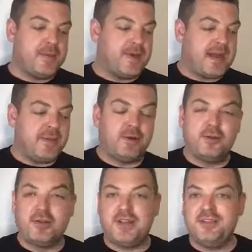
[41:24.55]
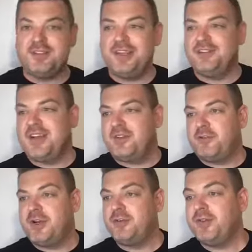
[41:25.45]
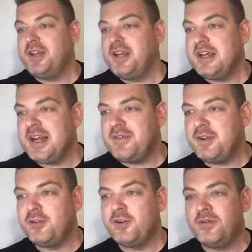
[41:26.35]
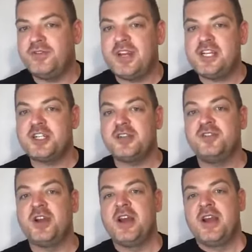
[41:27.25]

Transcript: Being able to look at these things and have critical thinking and having good conversations